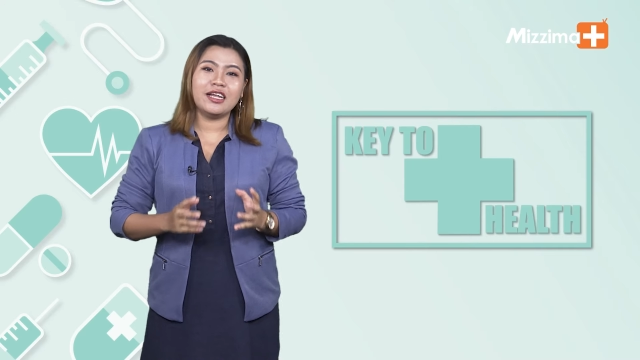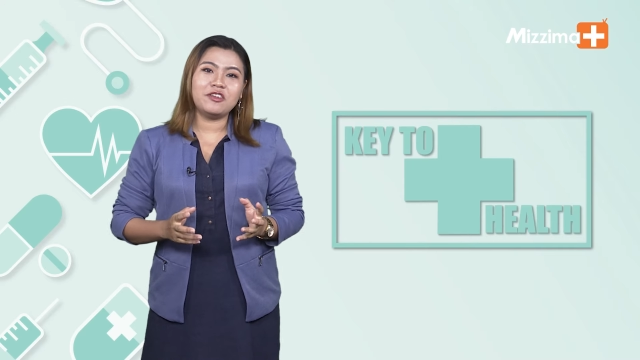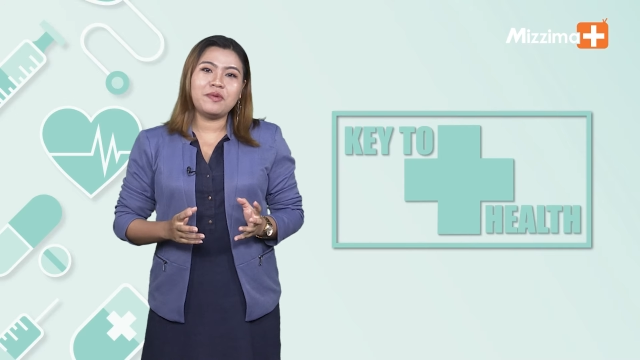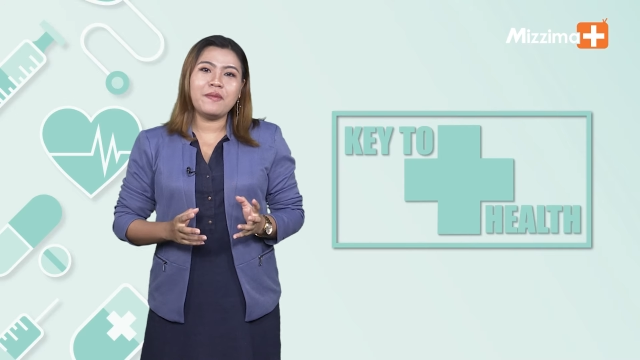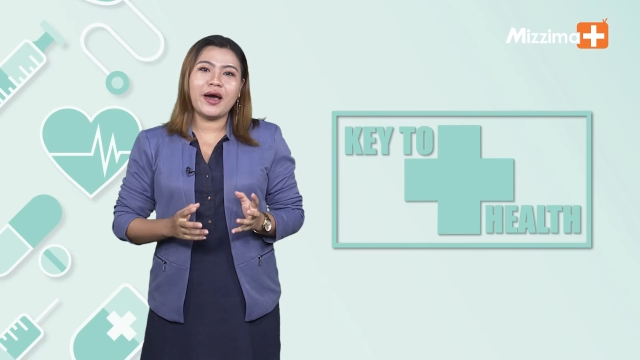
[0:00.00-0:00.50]

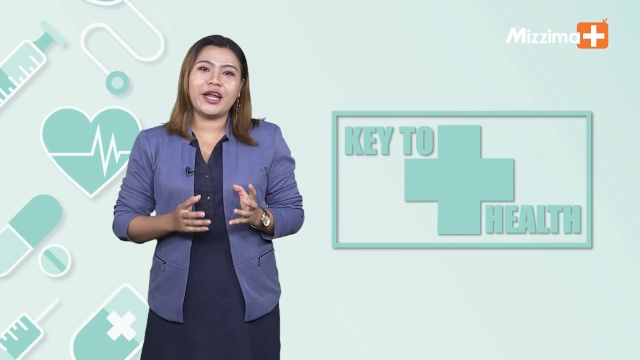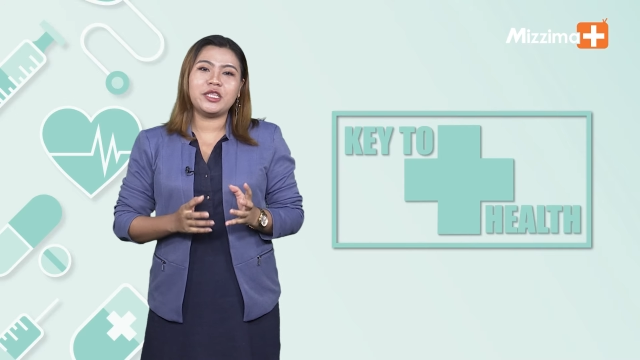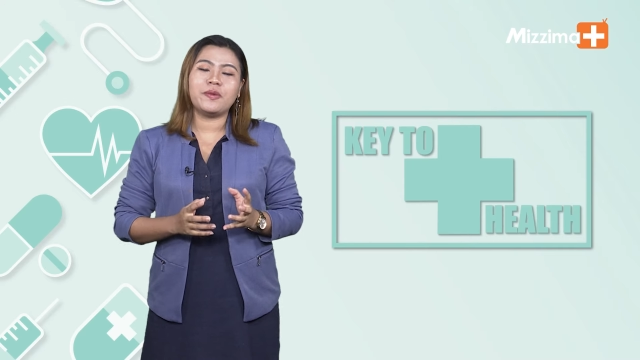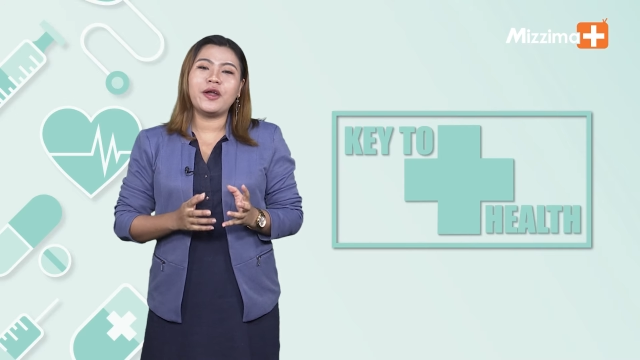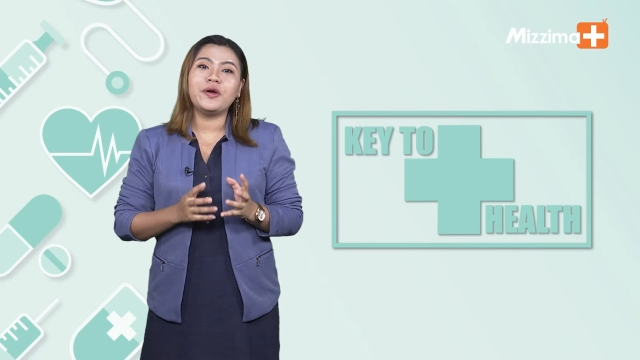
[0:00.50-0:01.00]
Natuba
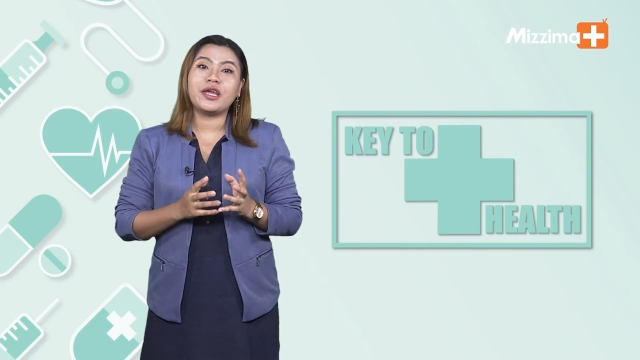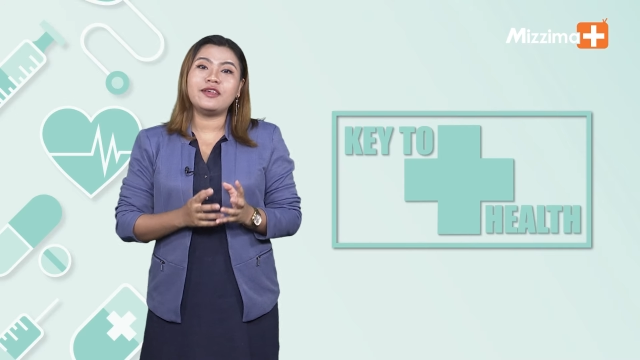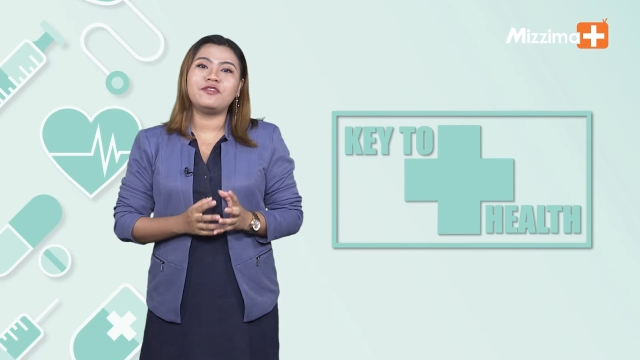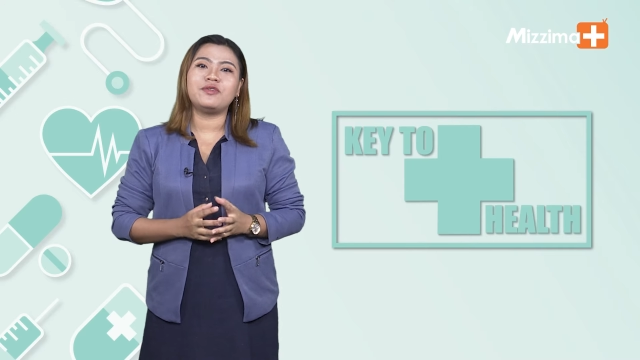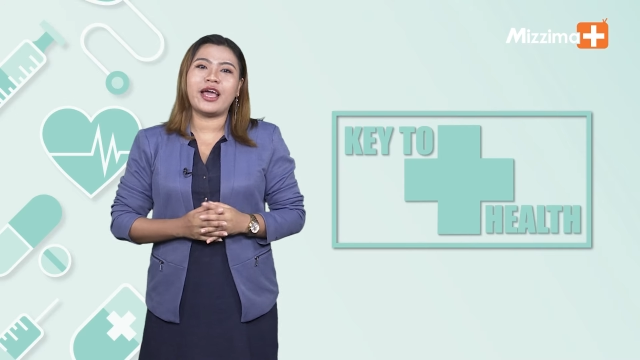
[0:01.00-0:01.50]
Marit Mario
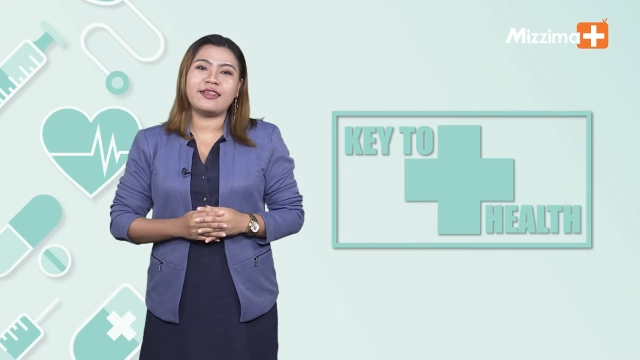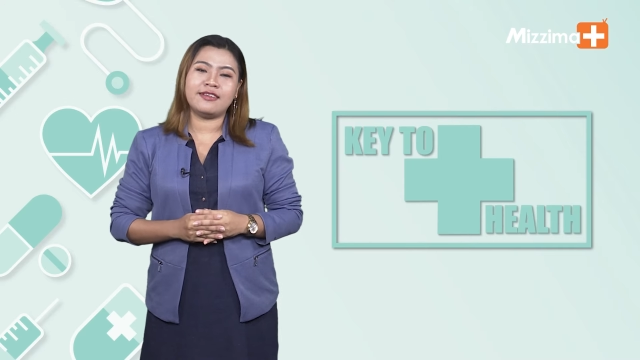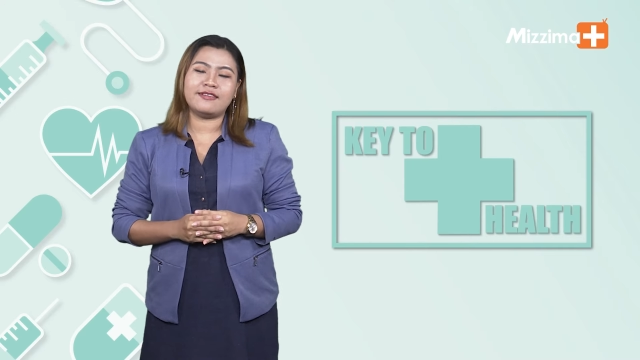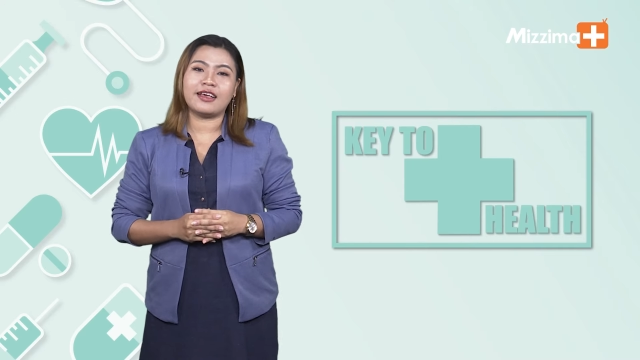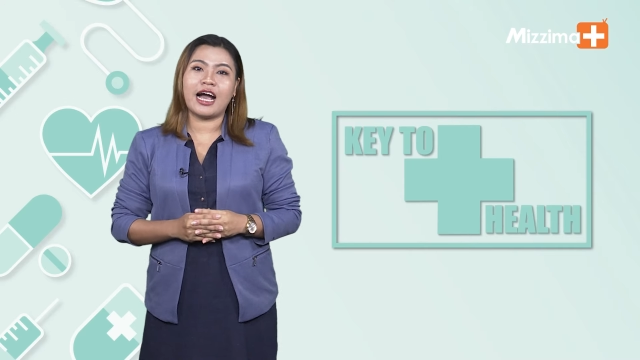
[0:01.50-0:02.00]
Kiss to her
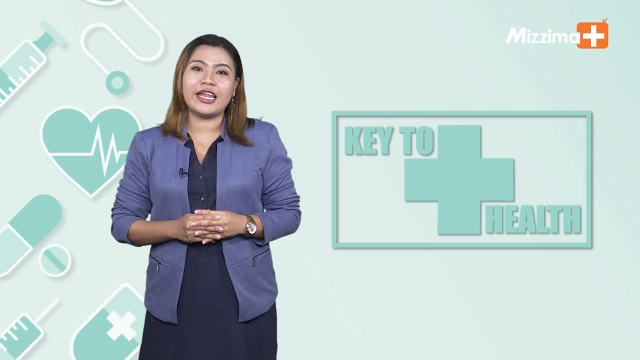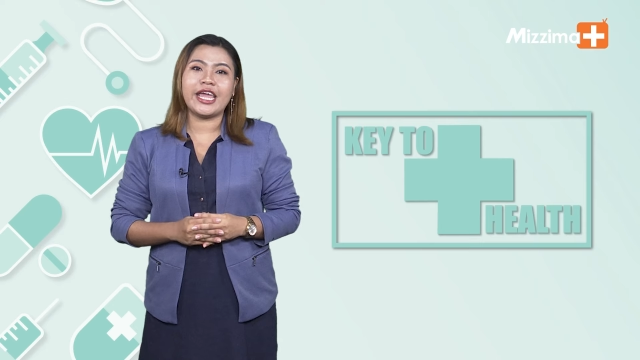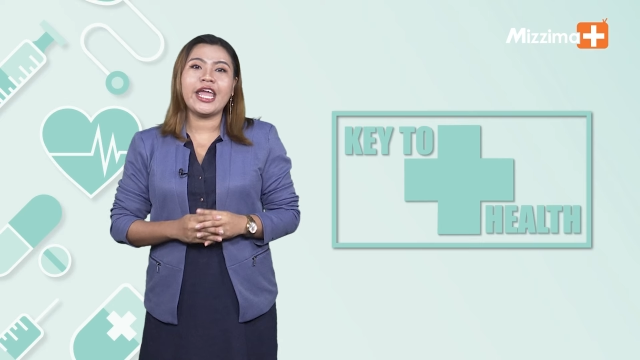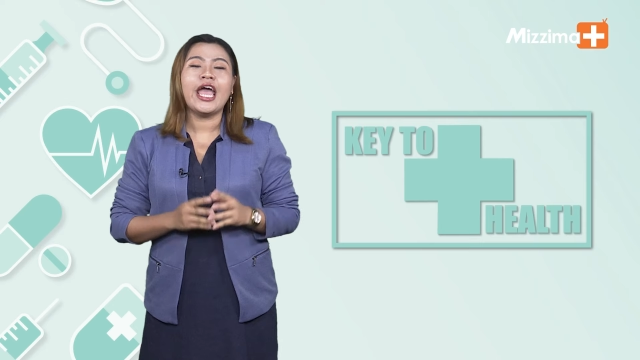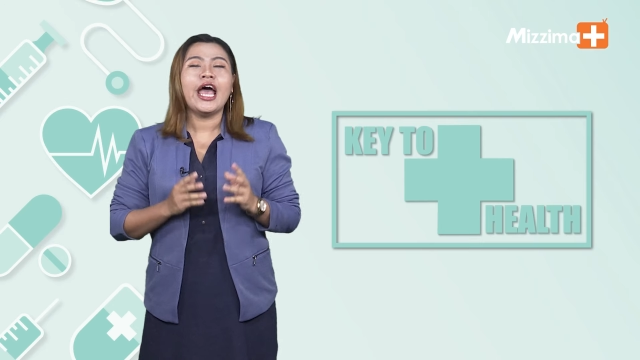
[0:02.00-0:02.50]

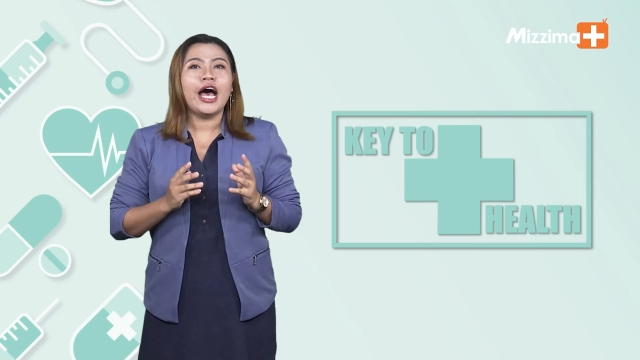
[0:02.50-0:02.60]
Sisangane,